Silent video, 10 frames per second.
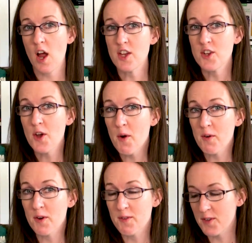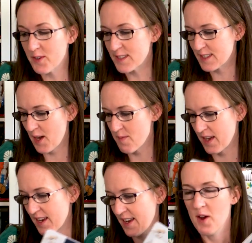You know a review is
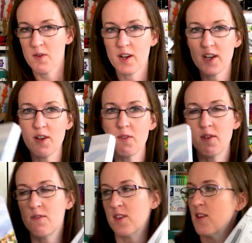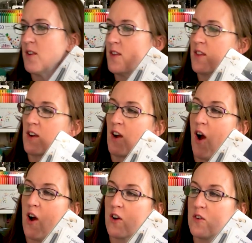coming. We're gonna review their
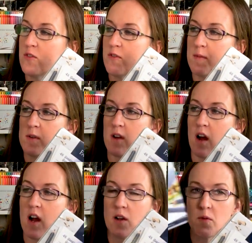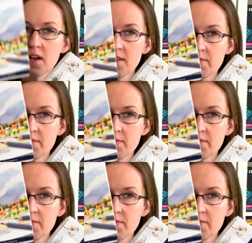Goldfaber Aqua